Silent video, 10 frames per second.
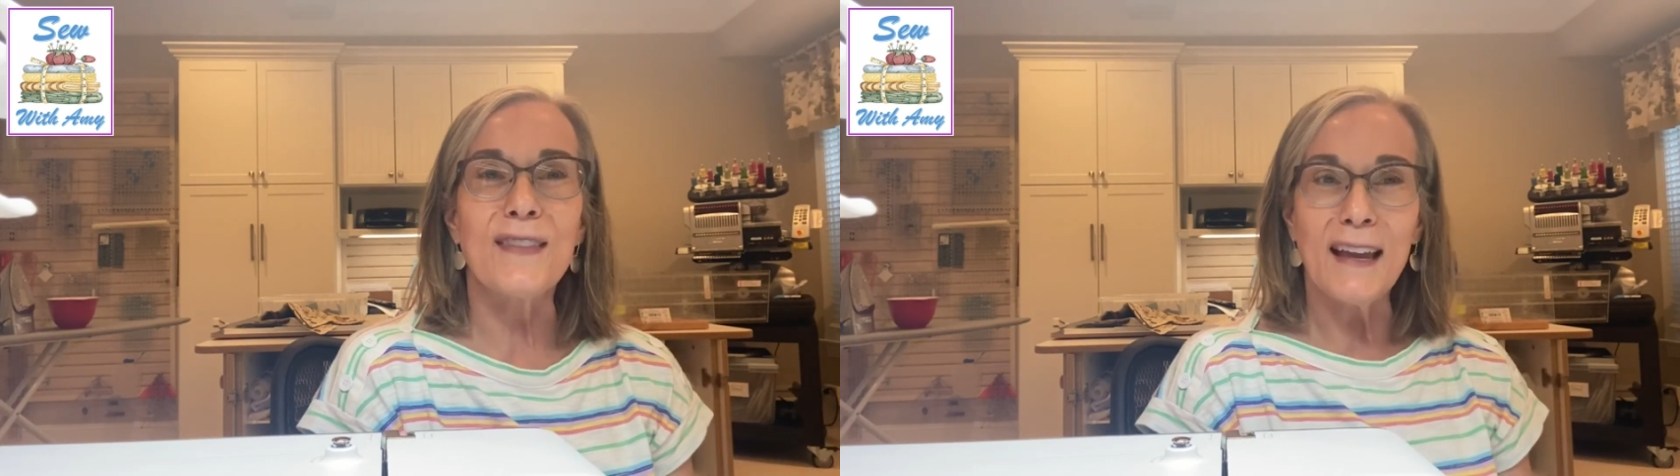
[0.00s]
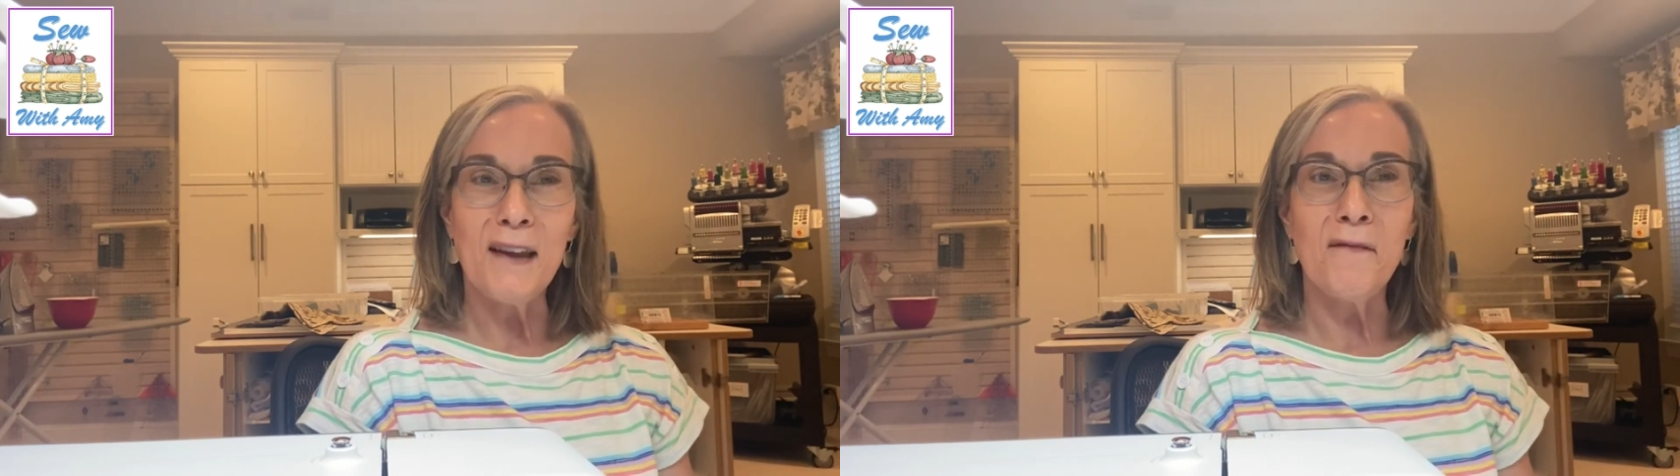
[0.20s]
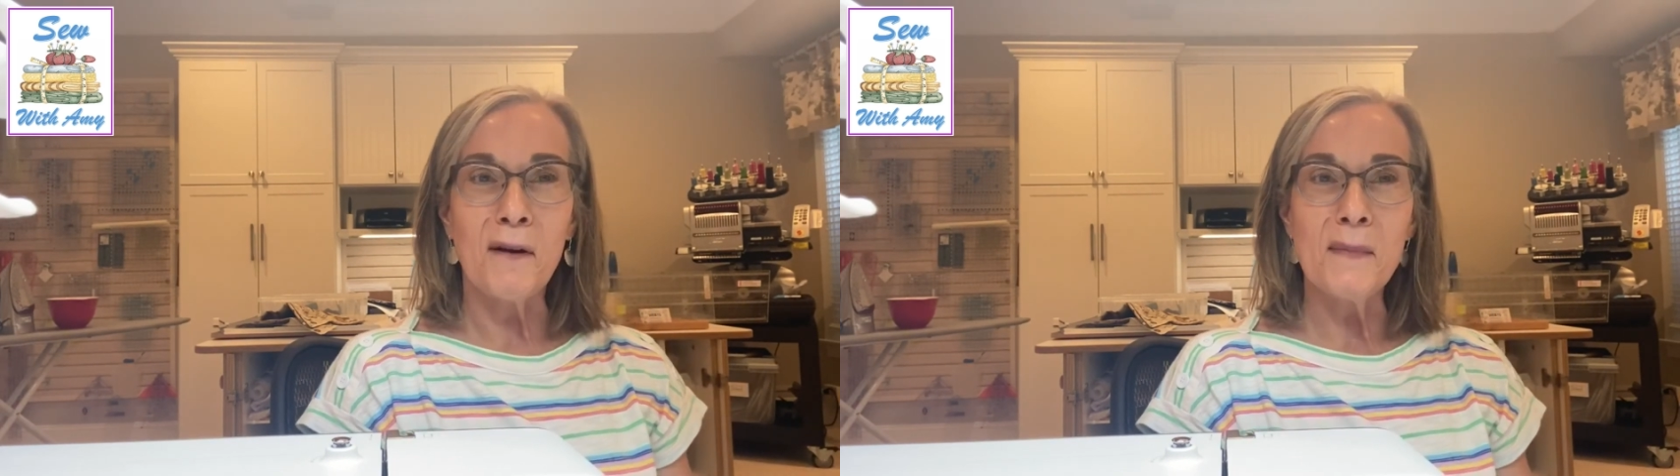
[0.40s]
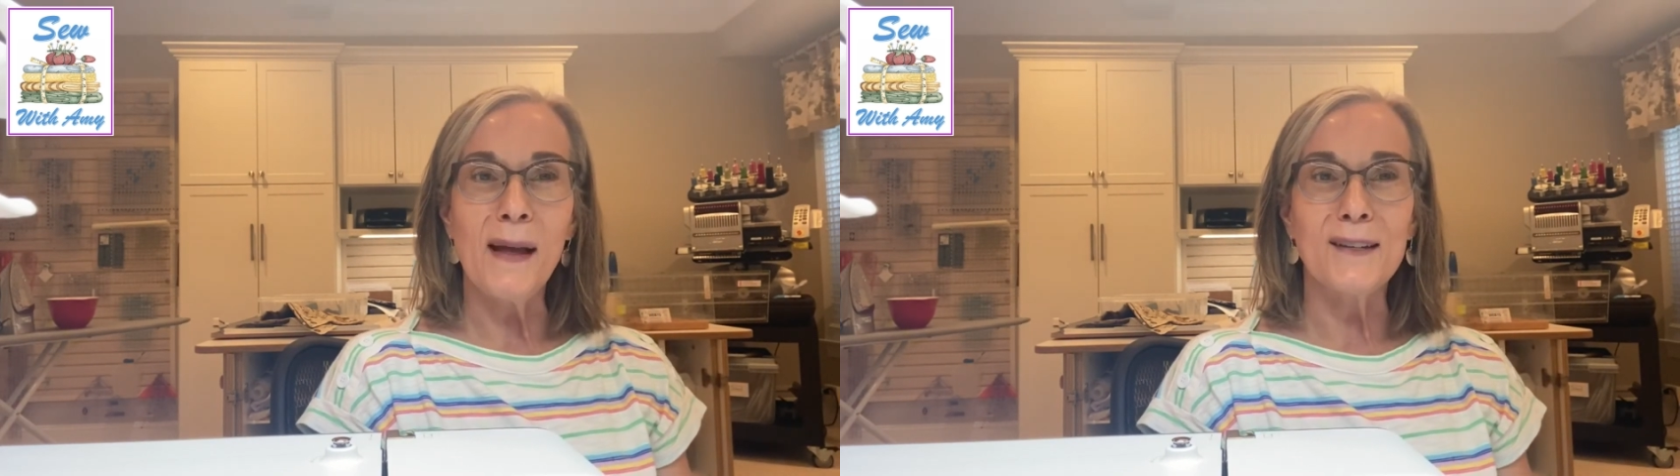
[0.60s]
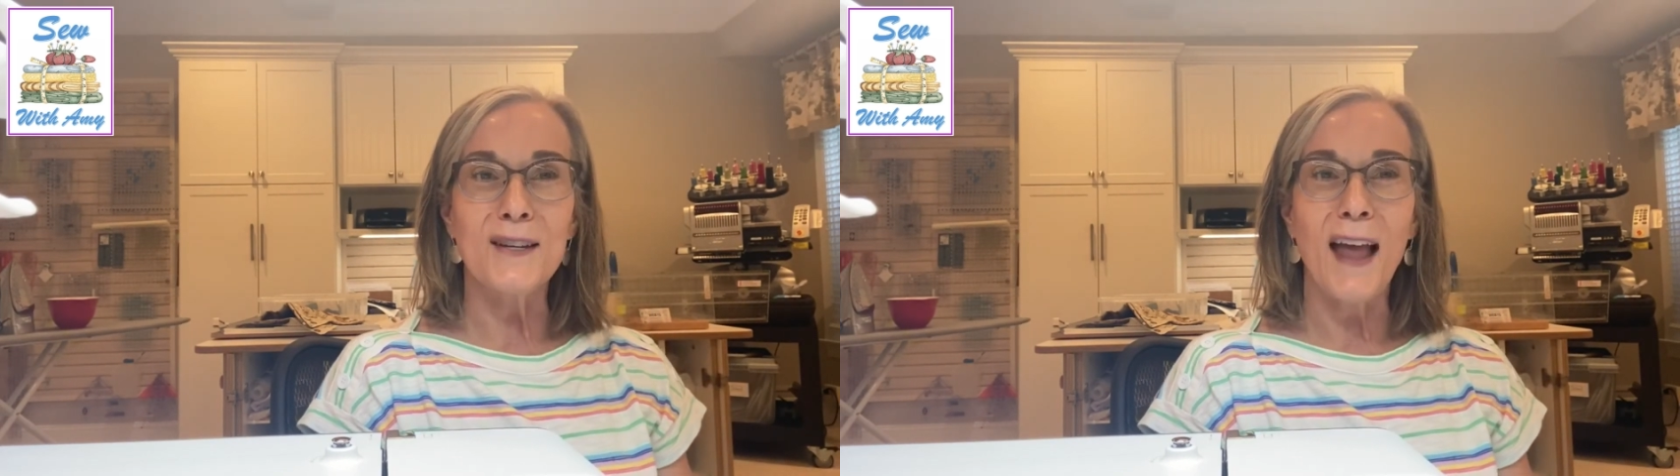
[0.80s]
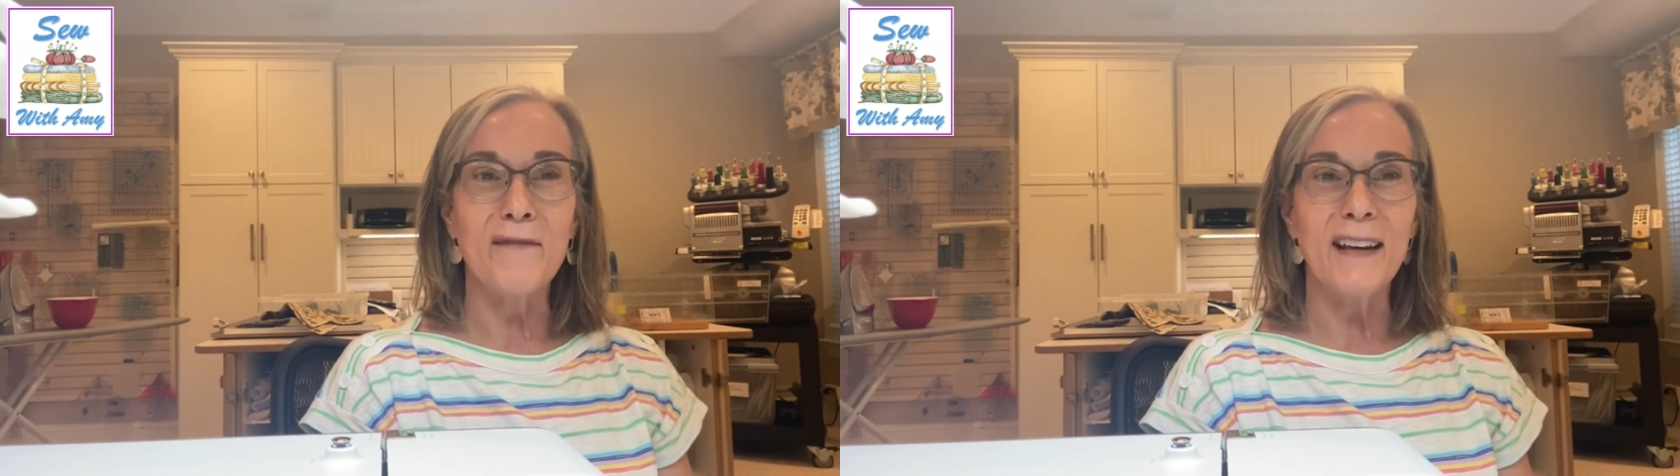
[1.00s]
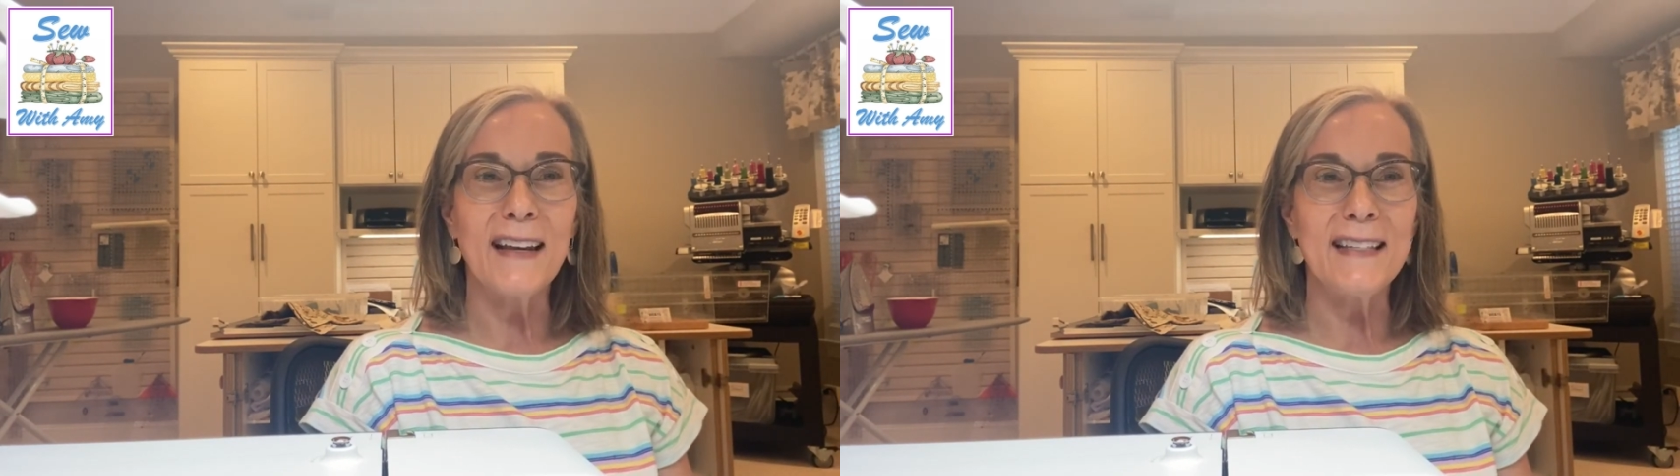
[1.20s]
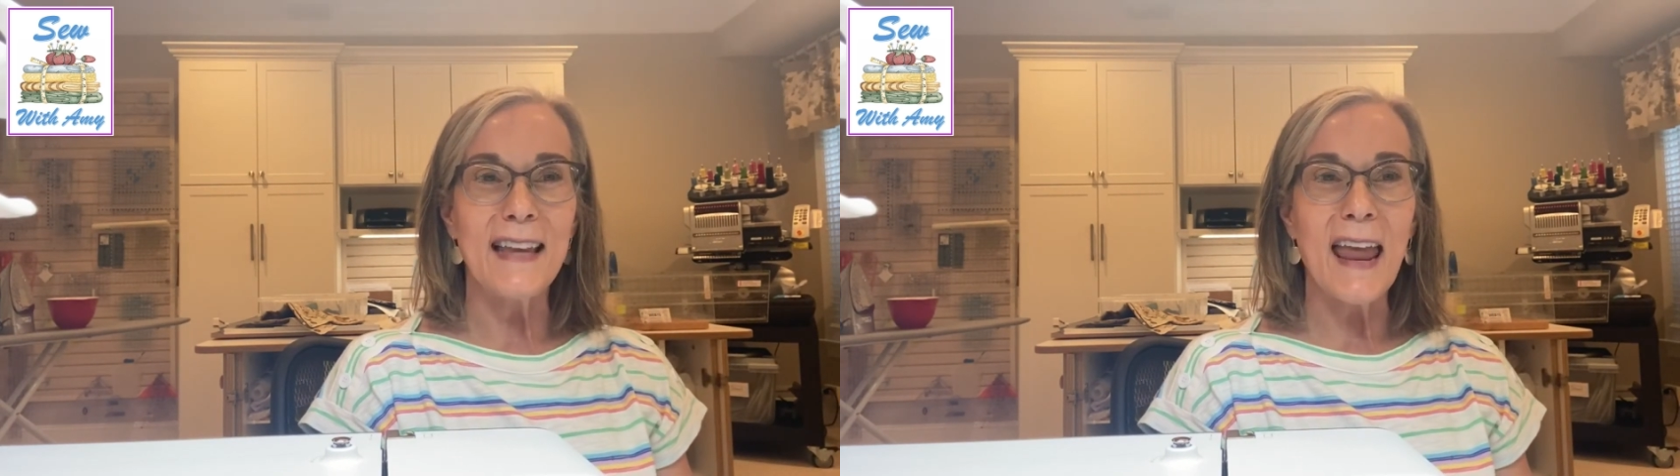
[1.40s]
Thank you very much. Have a
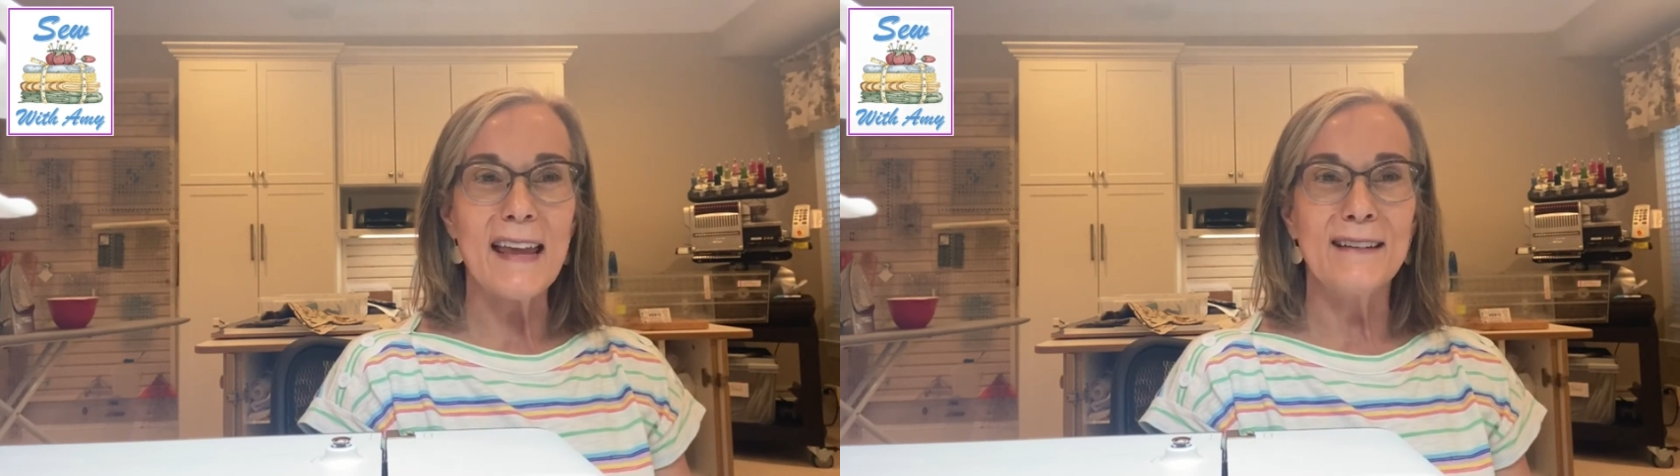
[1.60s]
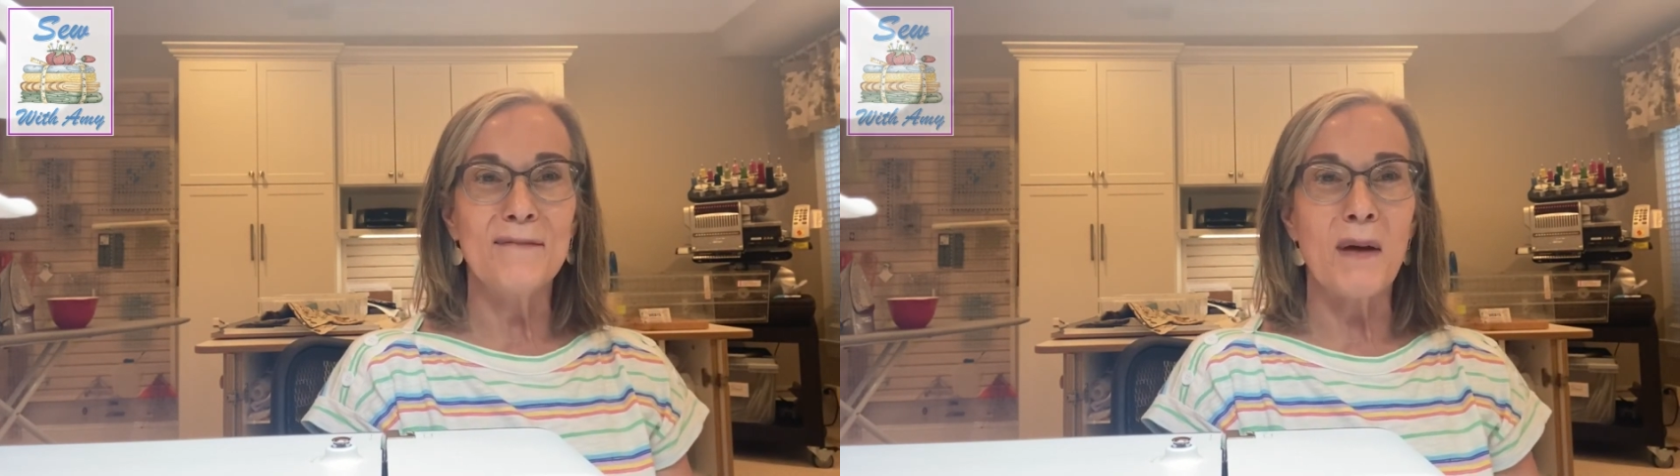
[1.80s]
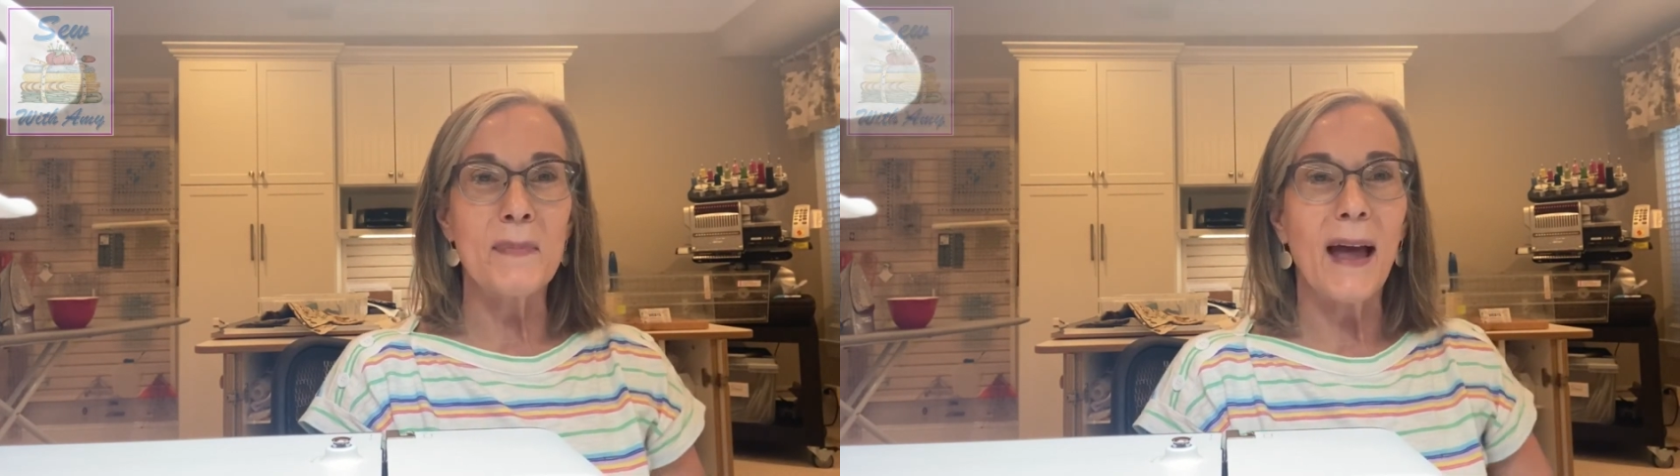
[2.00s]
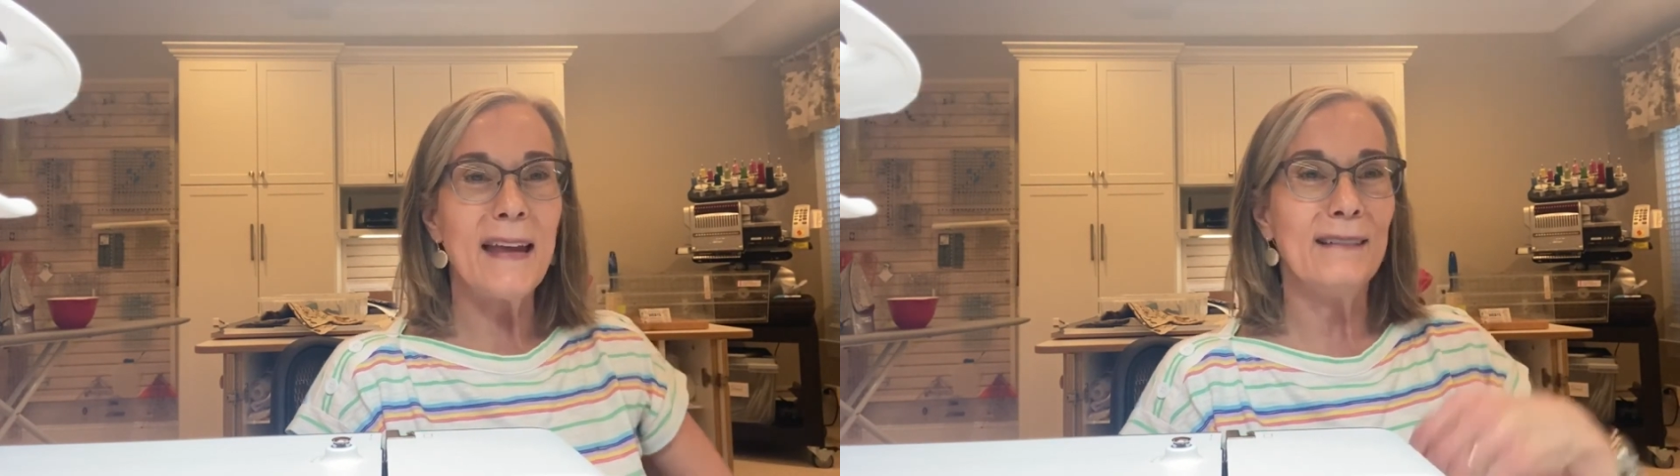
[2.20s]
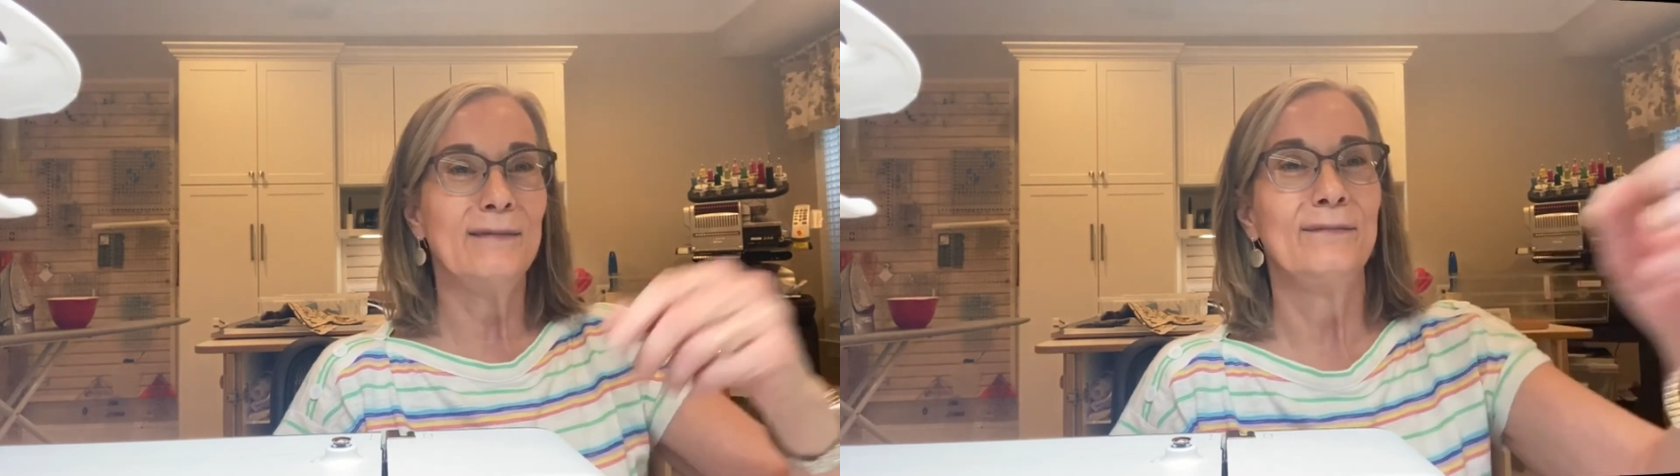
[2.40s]
nice day. Bye-bye.